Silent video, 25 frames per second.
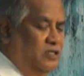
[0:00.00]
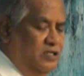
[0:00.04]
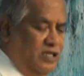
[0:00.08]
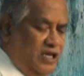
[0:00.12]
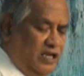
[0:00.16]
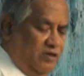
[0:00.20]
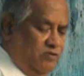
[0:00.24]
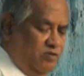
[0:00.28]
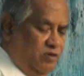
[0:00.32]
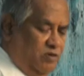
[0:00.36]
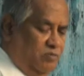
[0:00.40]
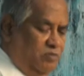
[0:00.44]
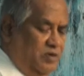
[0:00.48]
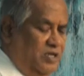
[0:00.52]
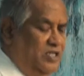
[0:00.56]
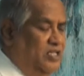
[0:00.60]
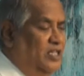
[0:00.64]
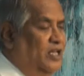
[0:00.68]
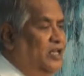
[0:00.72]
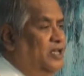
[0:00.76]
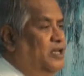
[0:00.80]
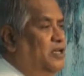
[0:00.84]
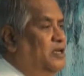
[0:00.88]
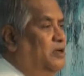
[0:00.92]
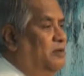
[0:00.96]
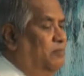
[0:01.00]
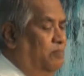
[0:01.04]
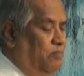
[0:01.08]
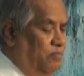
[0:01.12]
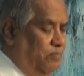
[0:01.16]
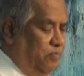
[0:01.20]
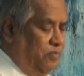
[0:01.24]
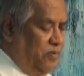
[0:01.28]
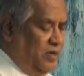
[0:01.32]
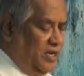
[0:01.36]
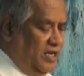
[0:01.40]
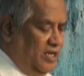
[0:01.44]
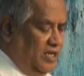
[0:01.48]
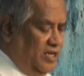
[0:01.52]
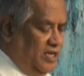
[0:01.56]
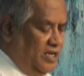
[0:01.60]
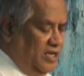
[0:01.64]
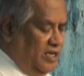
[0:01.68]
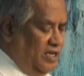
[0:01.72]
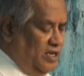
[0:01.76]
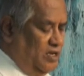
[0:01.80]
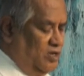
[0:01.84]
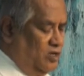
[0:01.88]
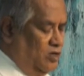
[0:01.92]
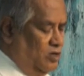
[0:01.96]
that would be the
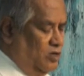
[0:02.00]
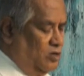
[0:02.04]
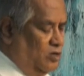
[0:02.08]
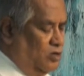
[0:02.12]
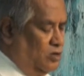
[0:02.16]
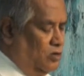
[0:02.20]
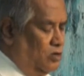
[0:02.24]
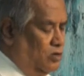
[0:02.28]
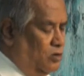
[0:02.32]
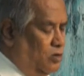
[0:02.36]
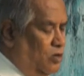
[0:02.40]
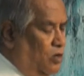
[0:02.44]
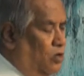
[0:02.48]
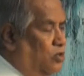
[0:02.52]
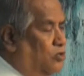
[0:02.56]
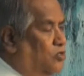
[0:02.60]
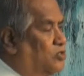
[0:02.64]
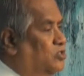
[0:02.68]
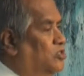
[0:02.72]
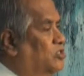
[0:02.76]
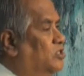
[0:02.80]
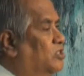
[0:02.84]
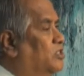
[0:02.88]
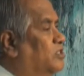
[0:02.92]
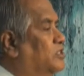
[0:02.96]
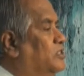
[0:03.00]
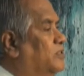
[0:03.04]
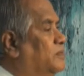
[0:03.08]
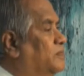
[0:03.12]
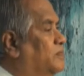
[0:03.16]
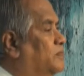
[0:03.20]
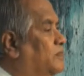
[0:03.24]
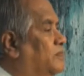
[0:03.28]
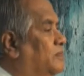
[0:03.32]
prayer closet.